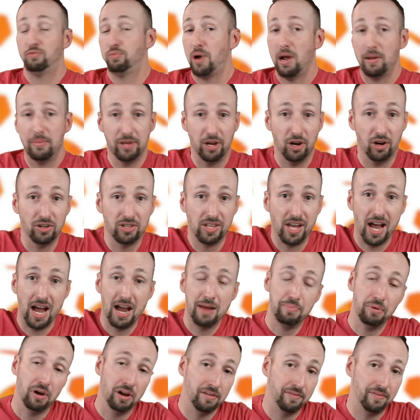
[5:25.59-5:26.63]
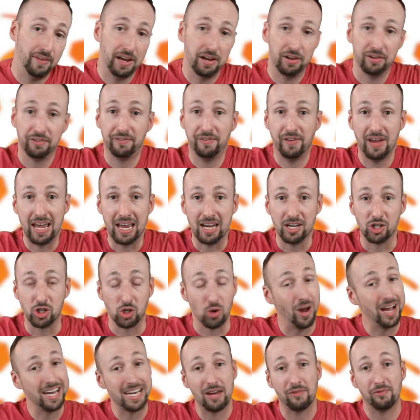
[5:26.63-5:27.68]
probably heard the hype on Veiled Fate,
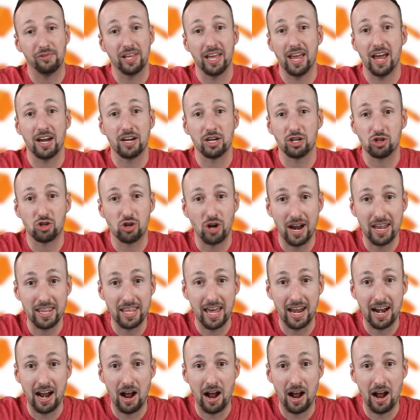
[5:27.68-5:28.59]
so I definitely had to try that